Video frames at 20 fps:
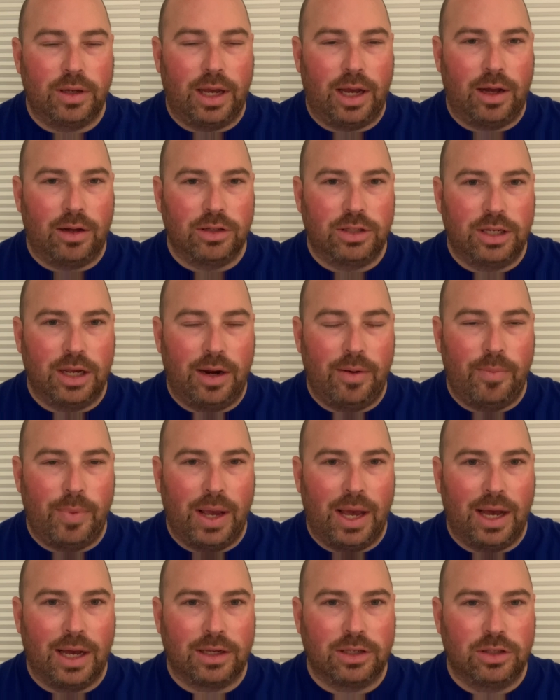outside
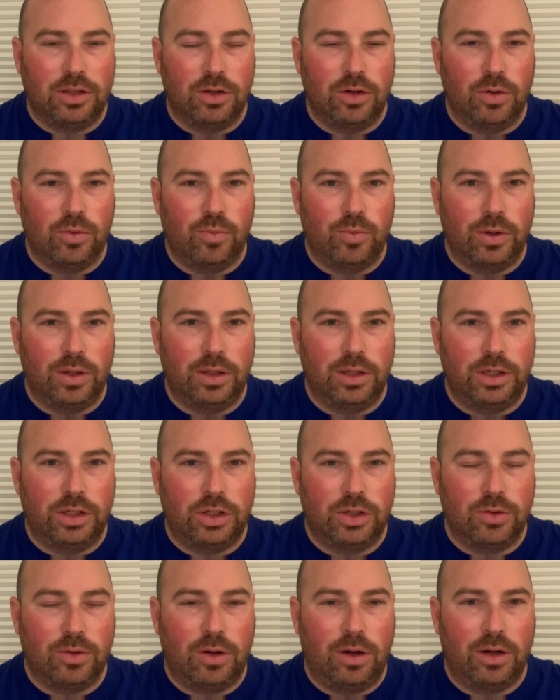backs that are really
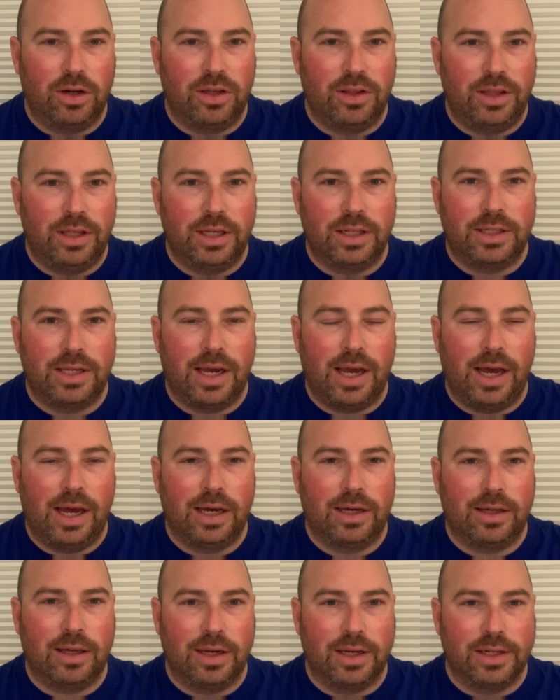strong in the
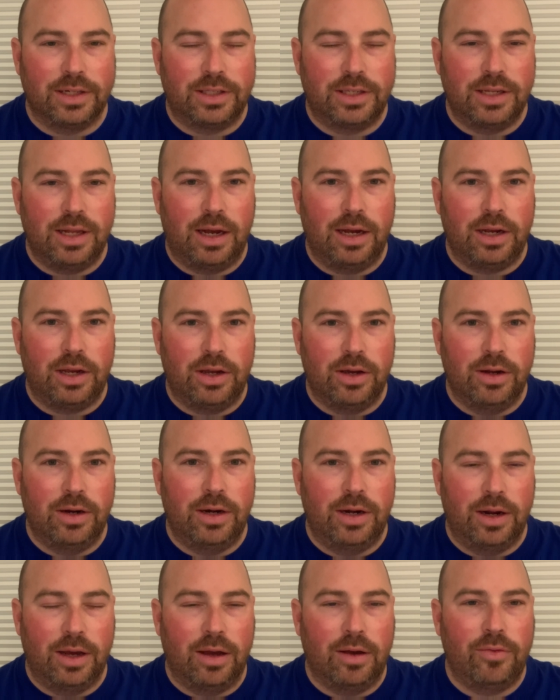attack. Like, it's not good
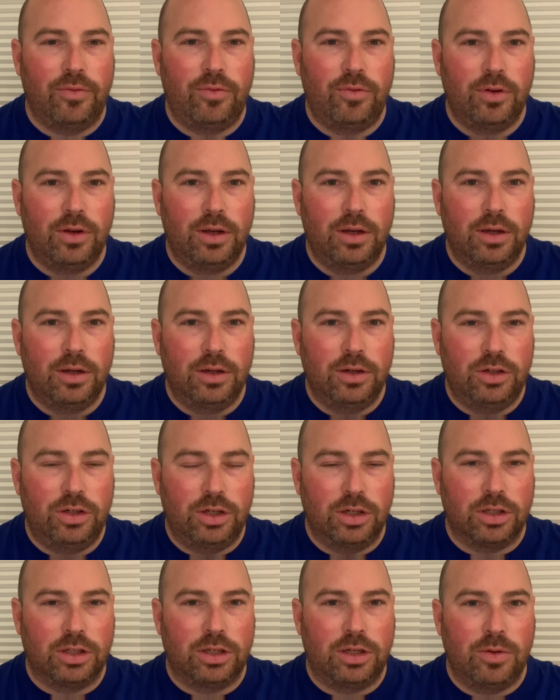enough
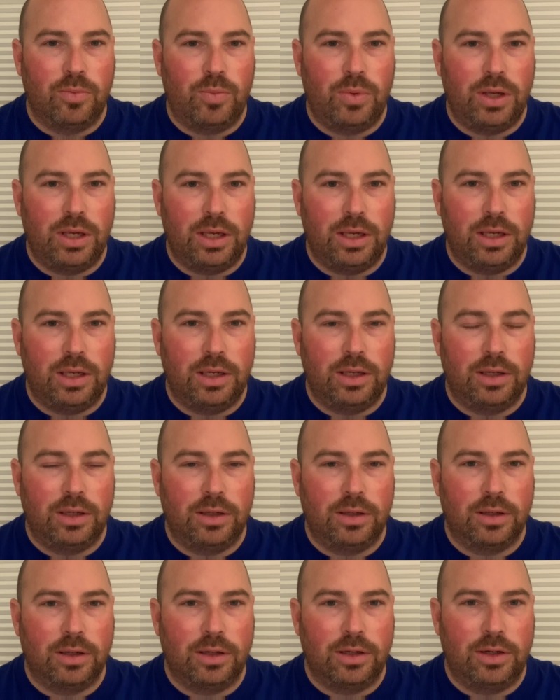just to be
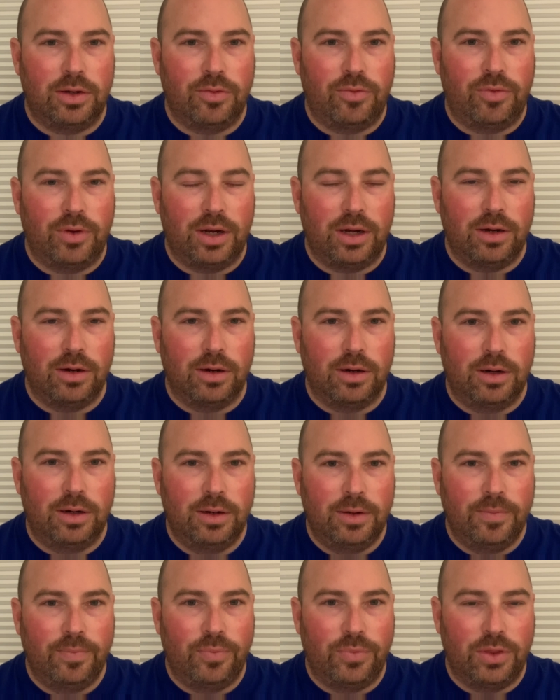a defender.
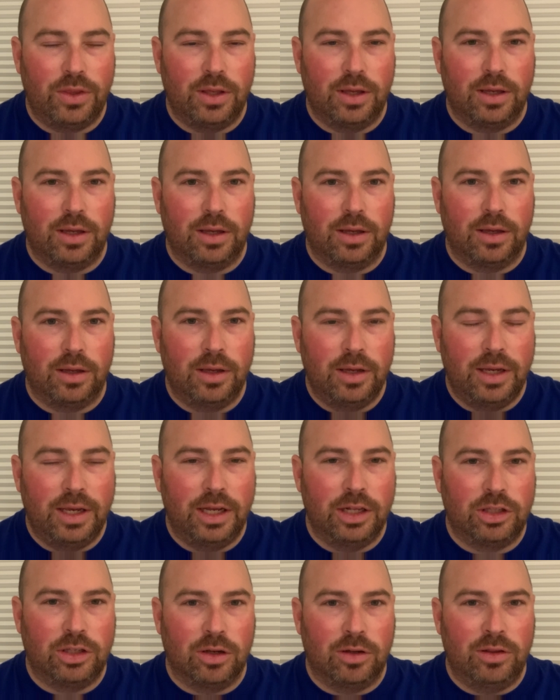The
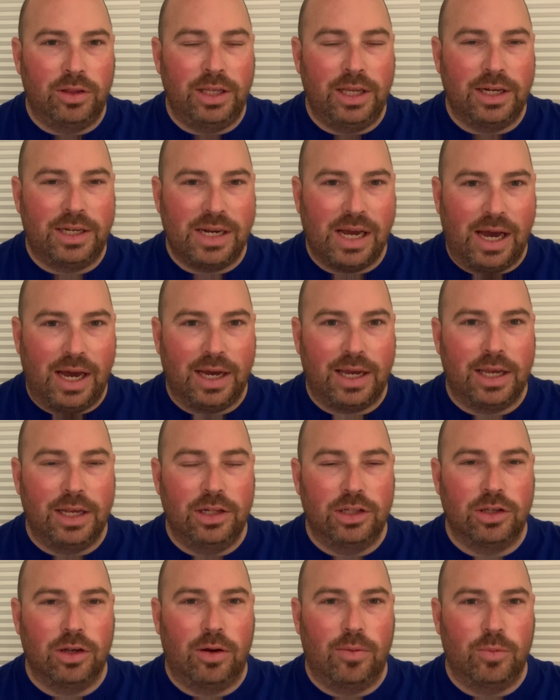attacking
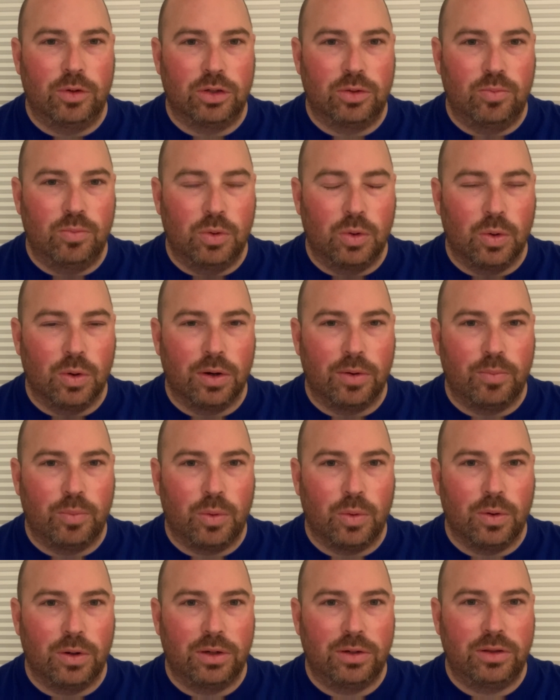is almost more
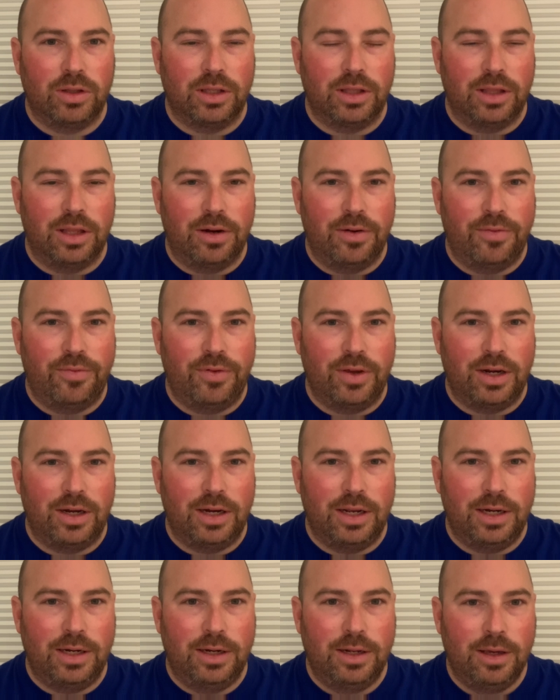important than the
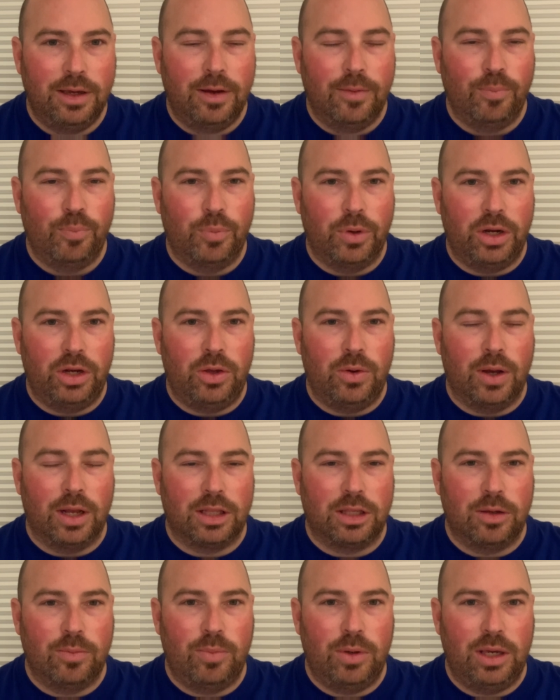defending, but you
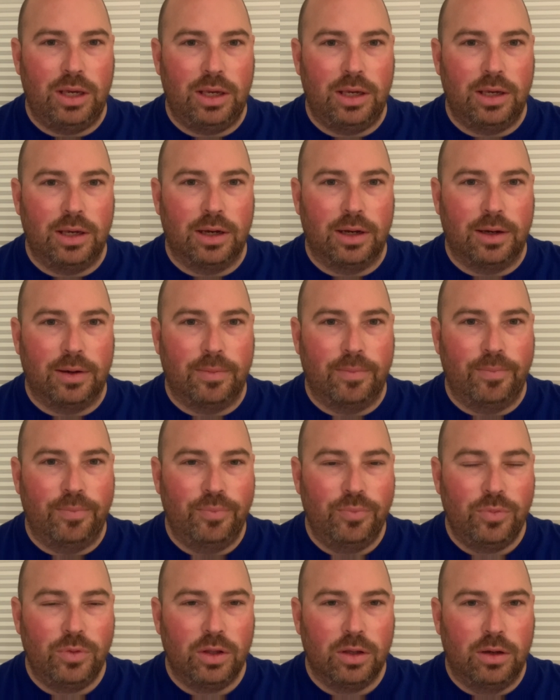have to be
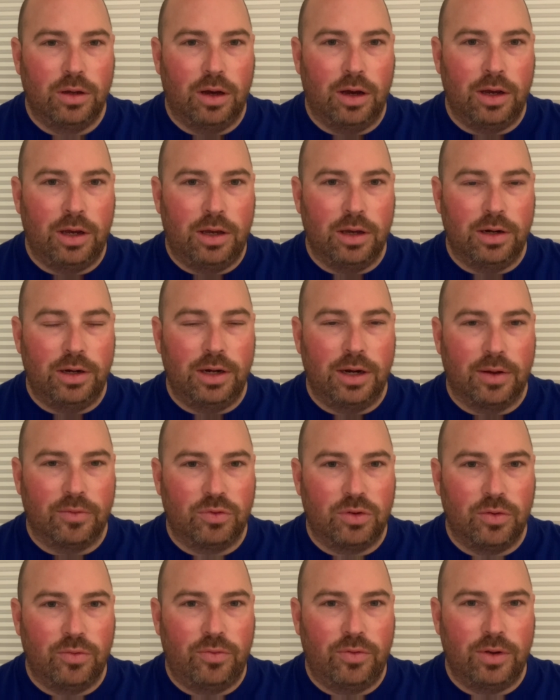a good enough
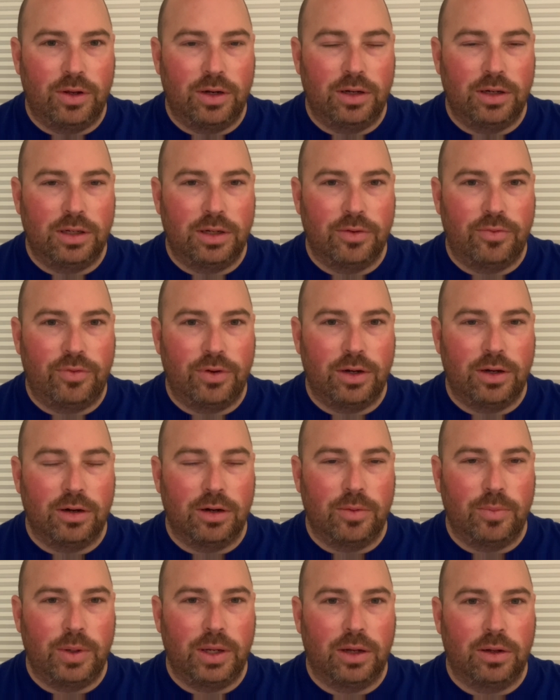defender
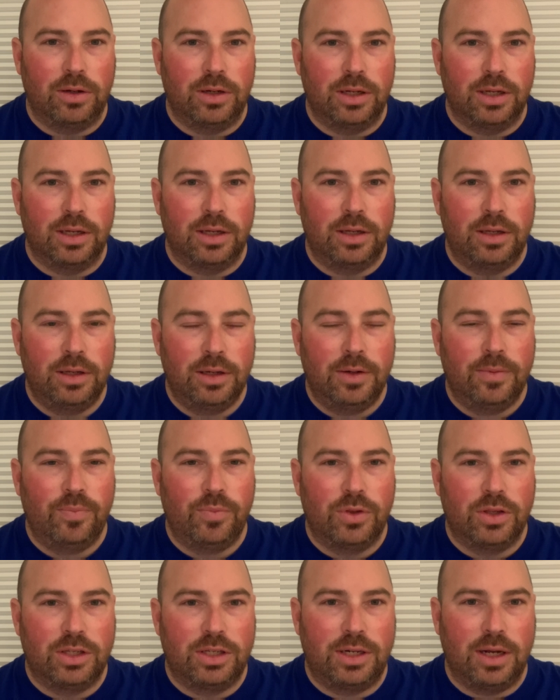to be able to
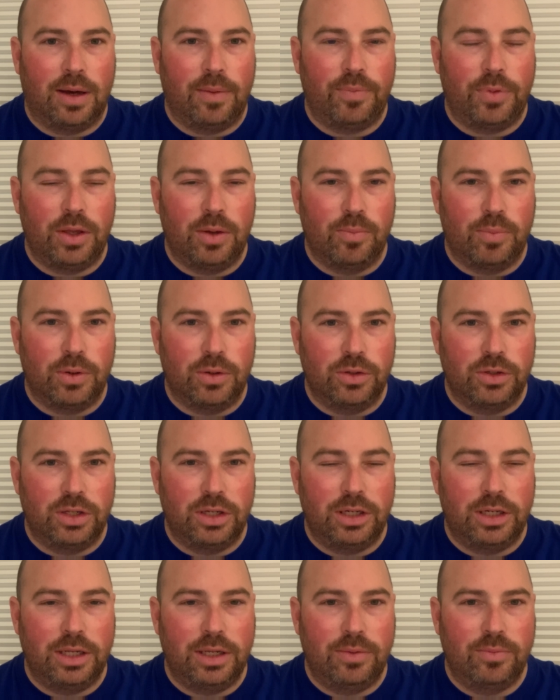stop the
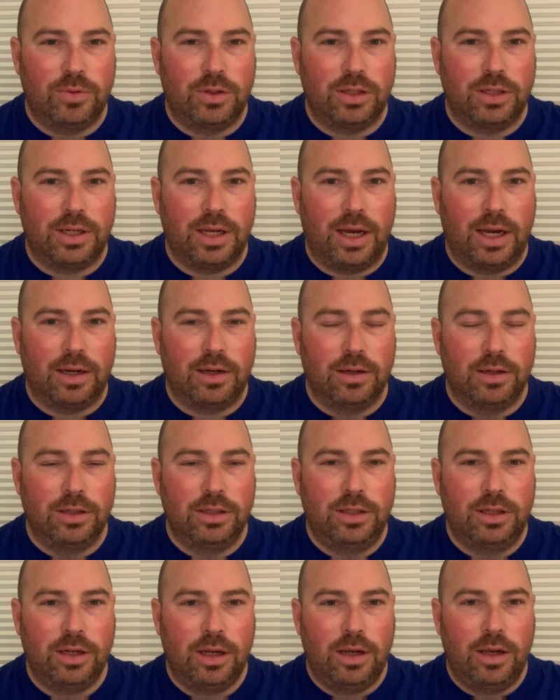opposing team's
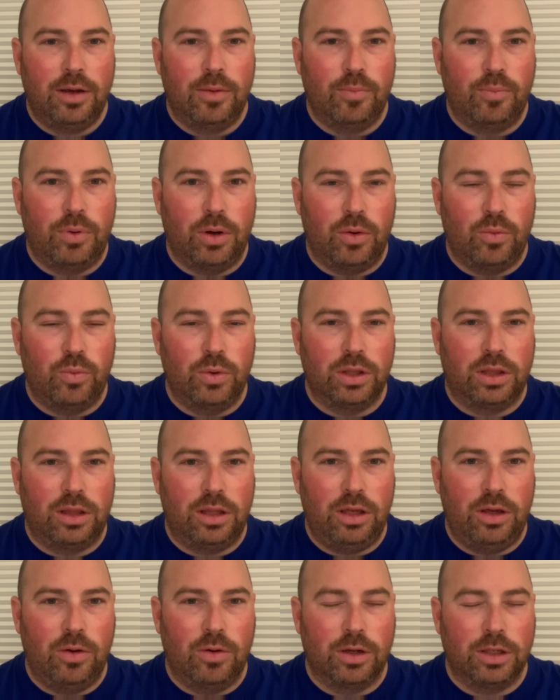attackers. But with the
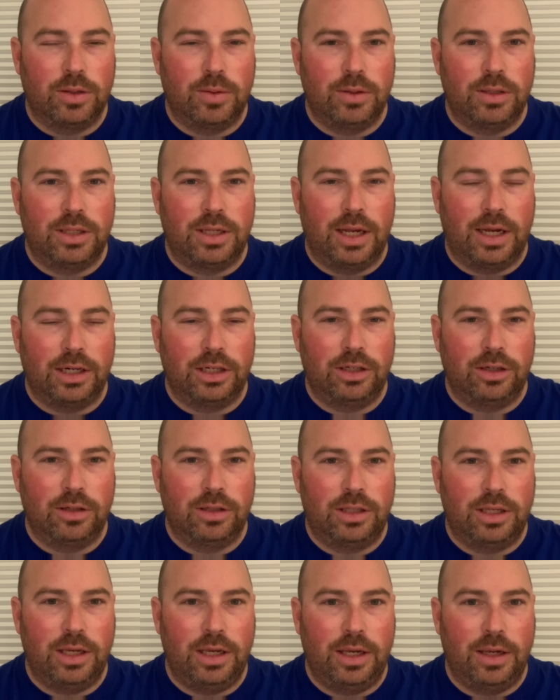U.S. men's national
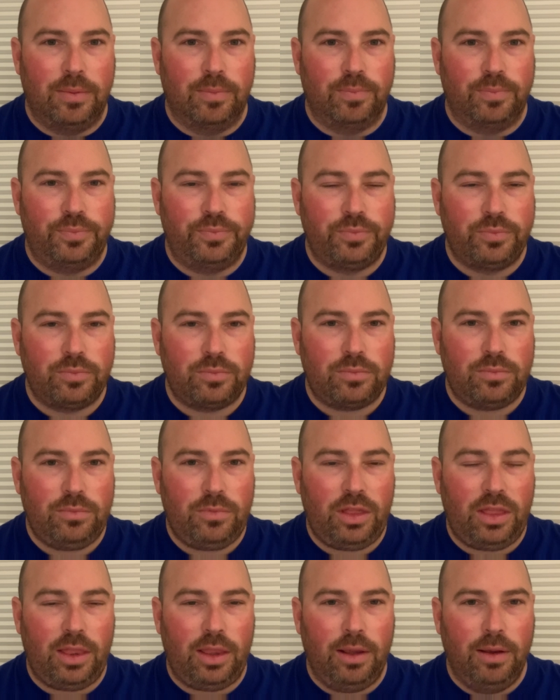team,
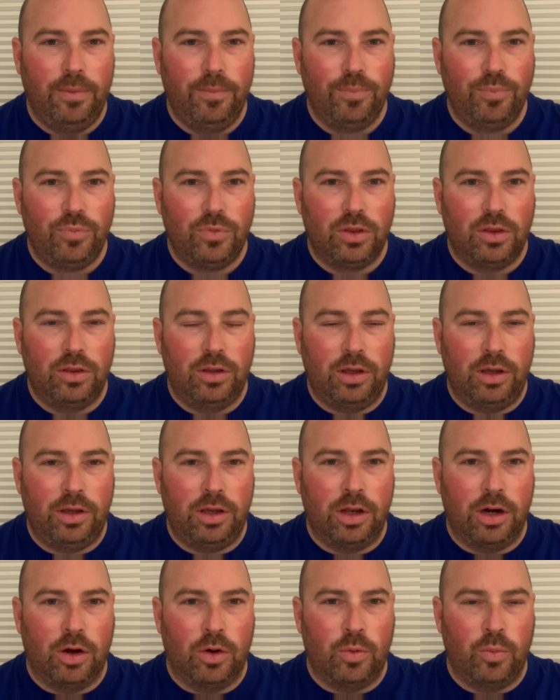
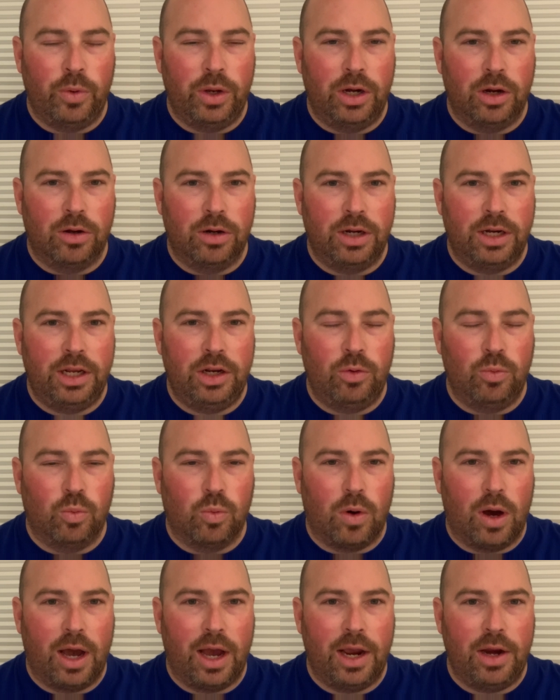we don't need
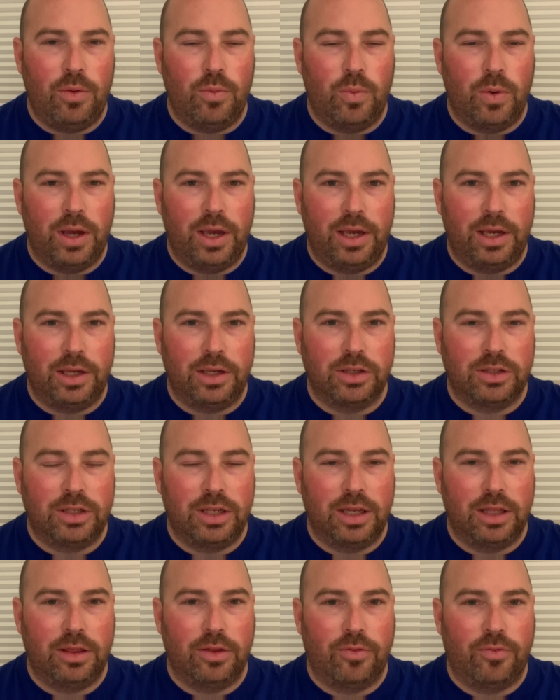wide
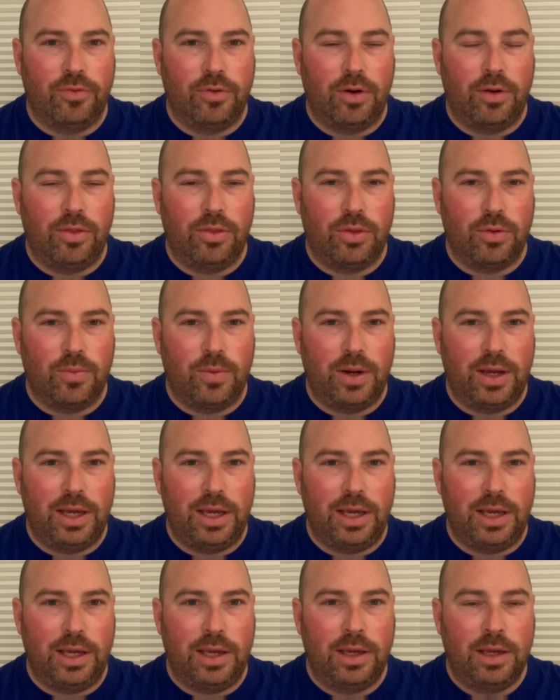wings in the front
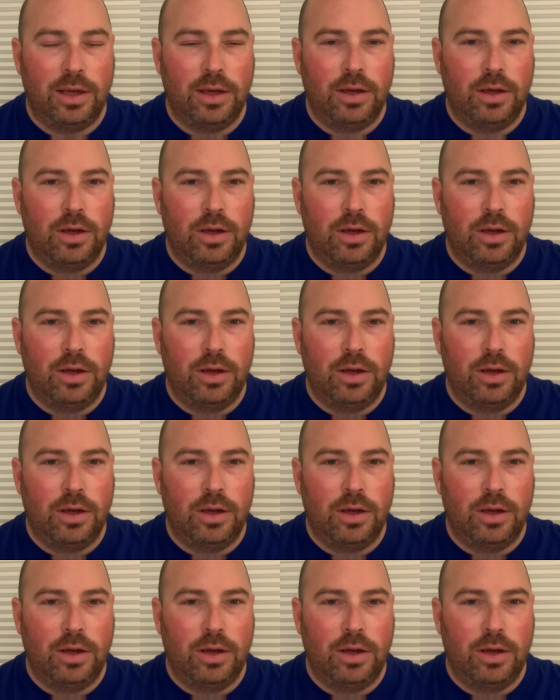three